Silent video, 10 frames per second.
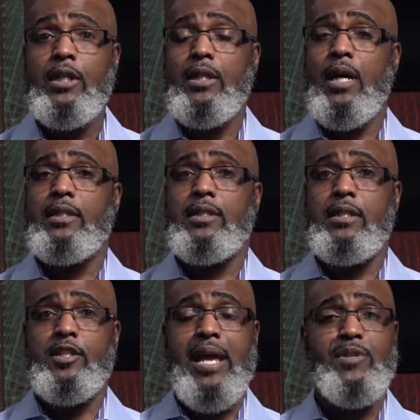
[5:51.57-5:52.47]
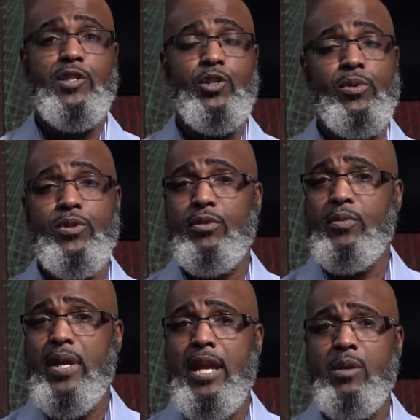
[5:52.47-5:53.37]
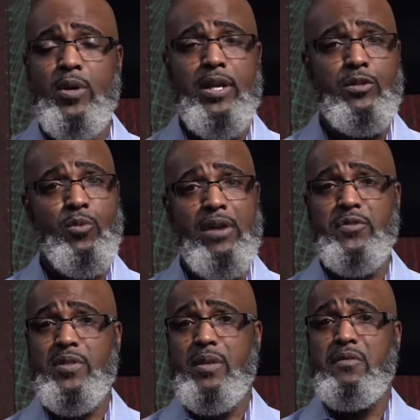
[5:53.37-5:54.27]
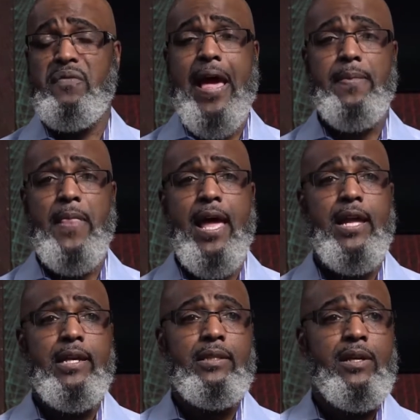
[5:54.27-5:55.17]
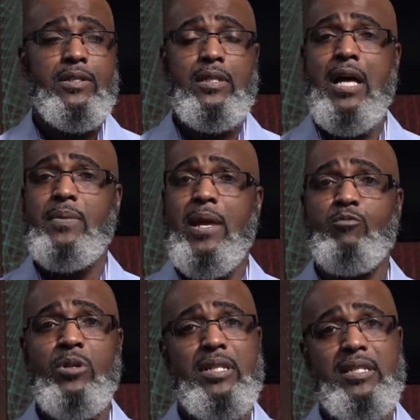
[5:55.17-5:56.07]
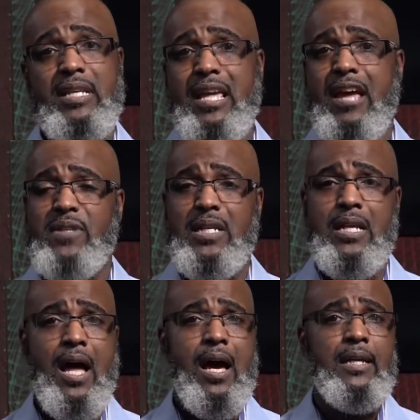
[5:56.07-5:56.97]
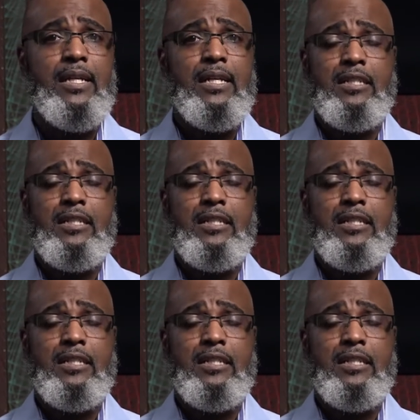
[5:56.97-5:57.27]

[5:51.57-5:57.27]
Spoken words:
to chapter 2 and 3, where he's referencing the fact that there's none that really seek after God,